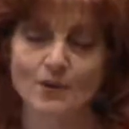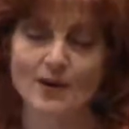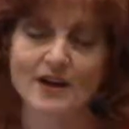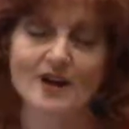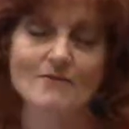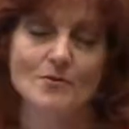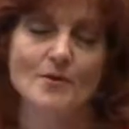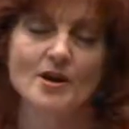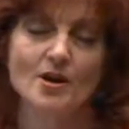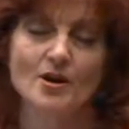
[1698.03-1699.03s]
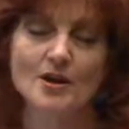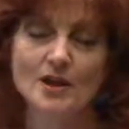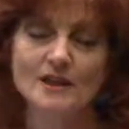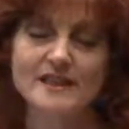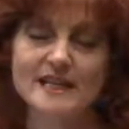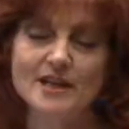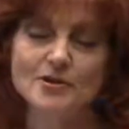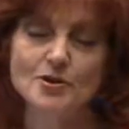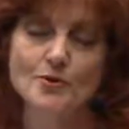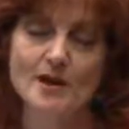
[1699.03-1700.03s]
whatever we are seeking
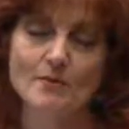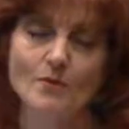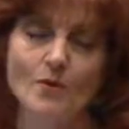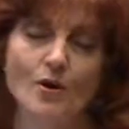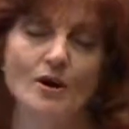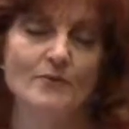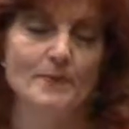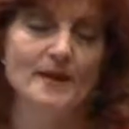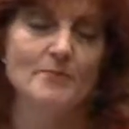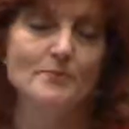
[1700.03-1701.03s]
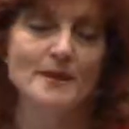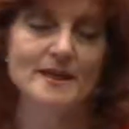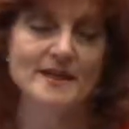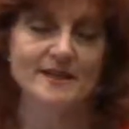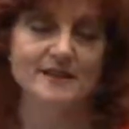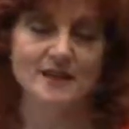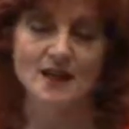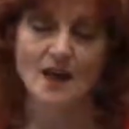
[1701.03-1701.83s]
to create more of, be it peace,